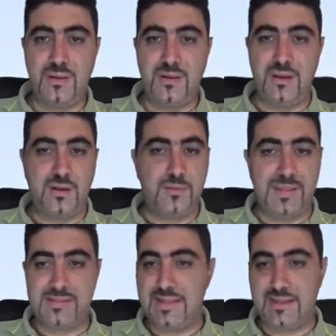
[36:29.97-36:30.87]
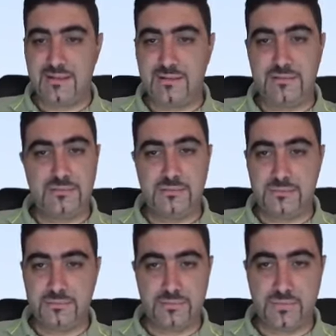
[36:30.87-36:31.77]
Uh, bend angle,
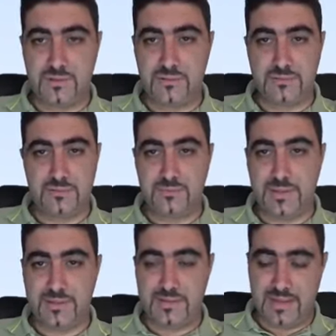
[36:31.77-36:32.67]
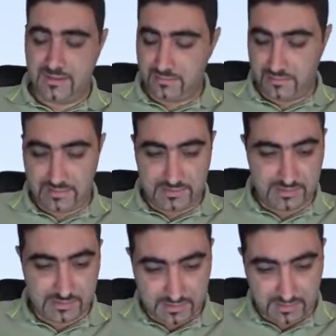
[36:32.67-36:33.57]
well, bend angle, let's
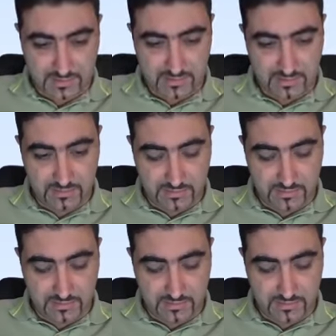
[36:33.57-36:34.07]
say